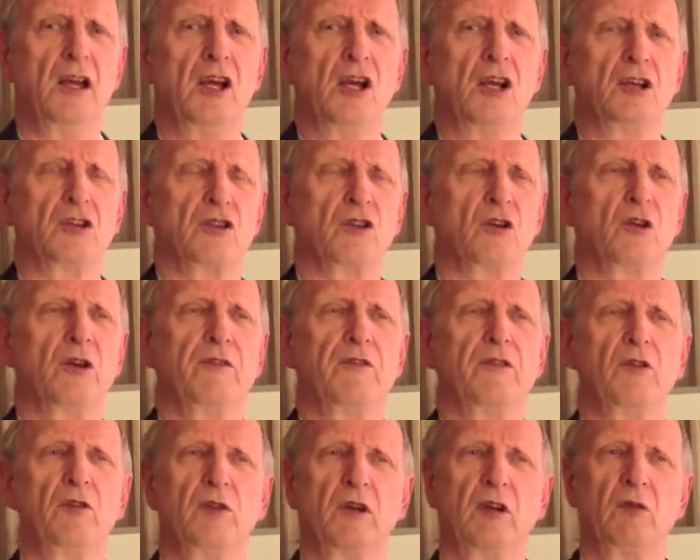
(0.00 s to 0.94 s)
So
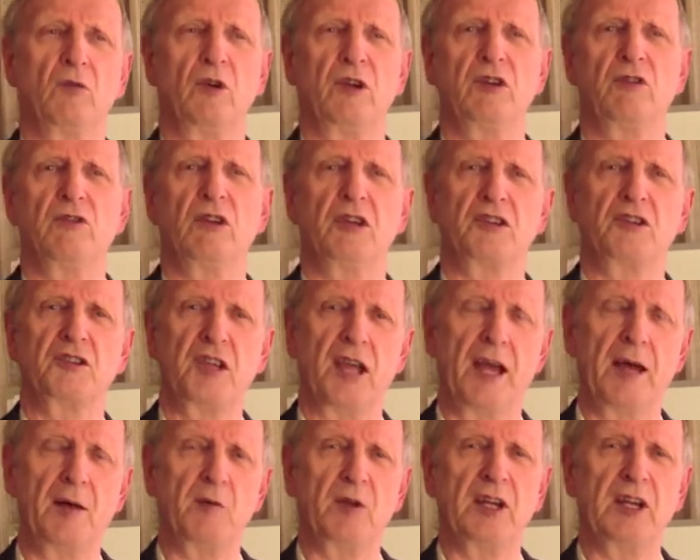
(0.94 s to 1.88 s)
when you
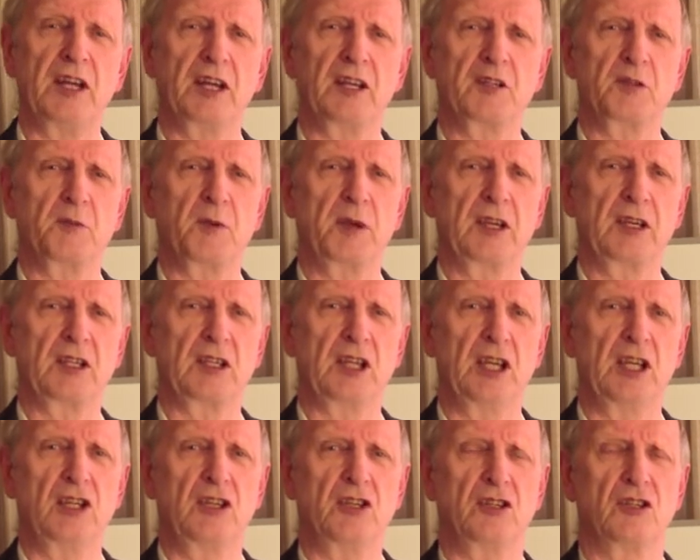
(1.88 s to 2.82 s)
examine
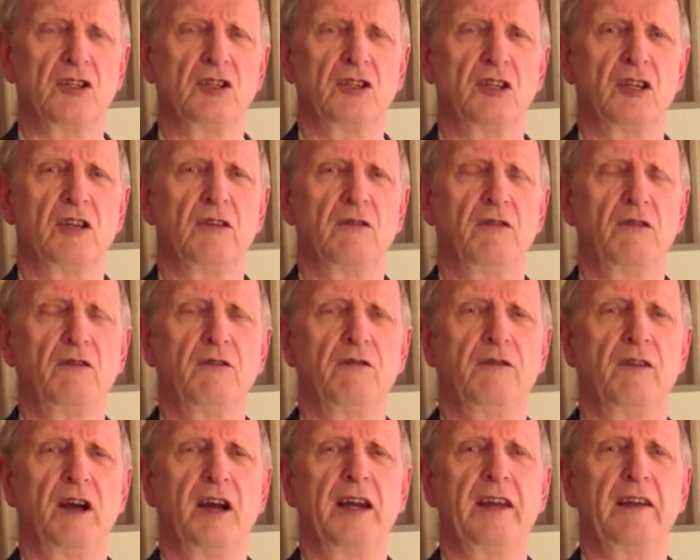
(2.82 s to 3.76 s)
expectations, and if you
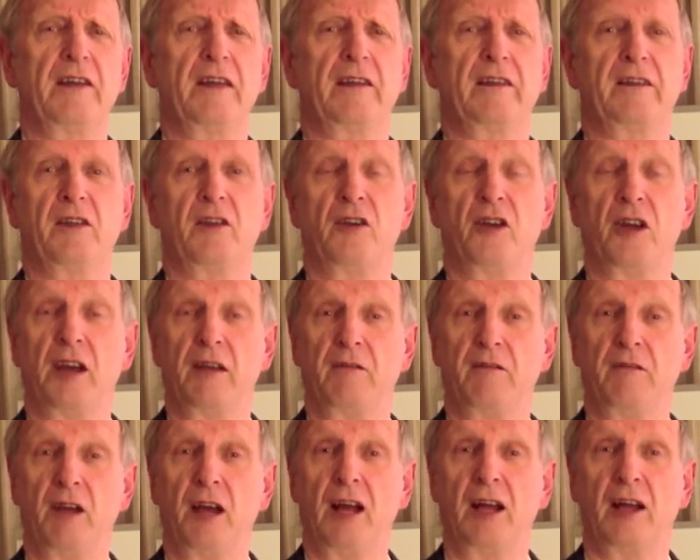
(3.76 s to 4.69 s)
find that they're not
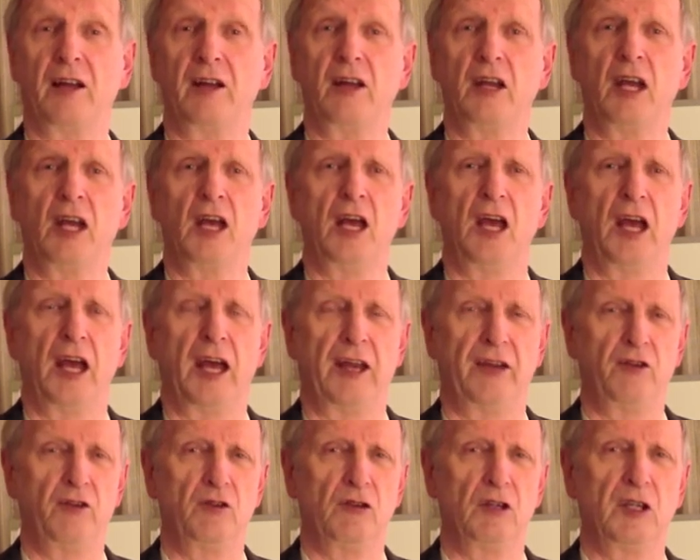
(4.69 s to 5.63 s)
valid
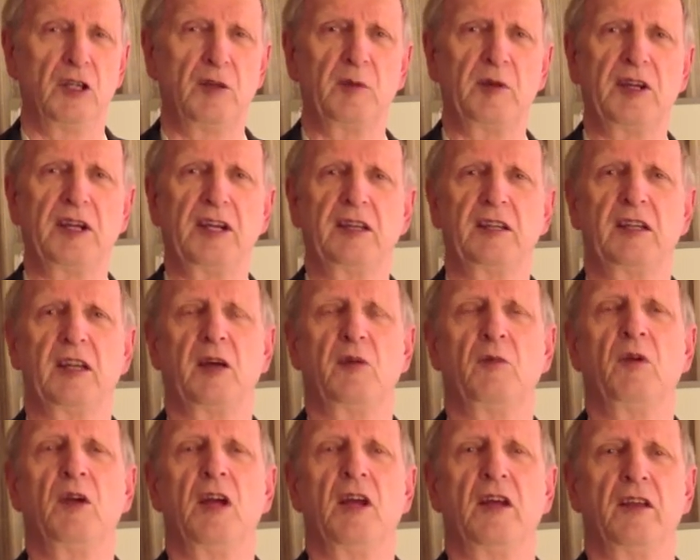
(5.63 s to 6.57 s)
and you eliminate
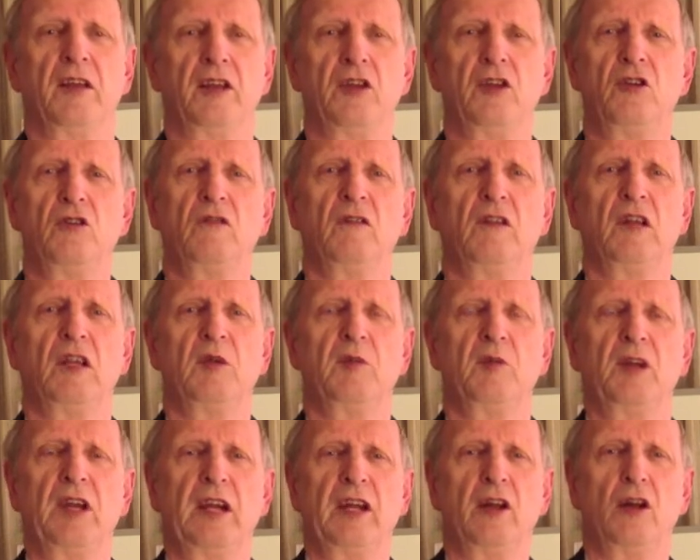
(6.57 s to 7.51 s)
them, then you've
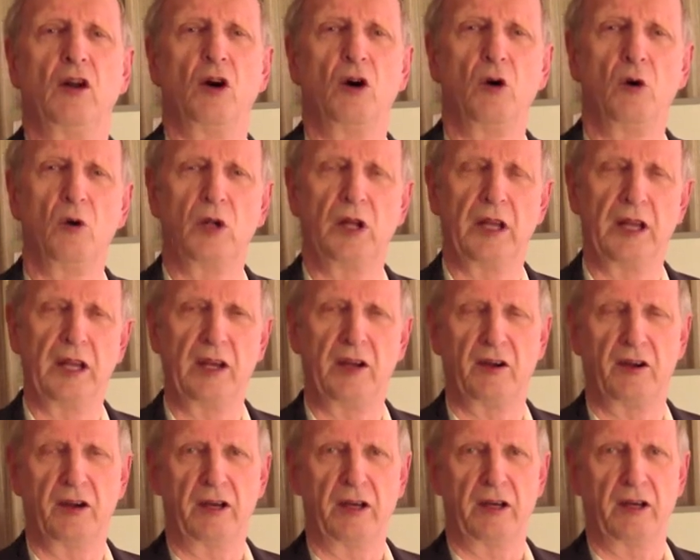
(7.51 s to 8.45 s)
eliminated a whole
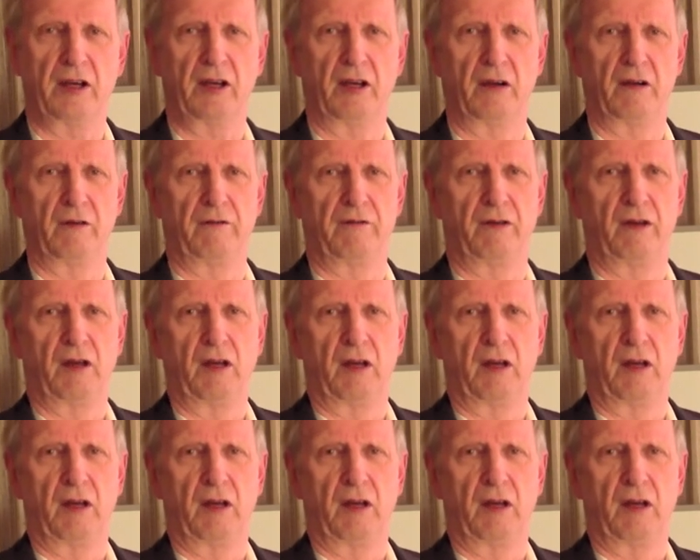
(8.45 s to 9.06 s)
area of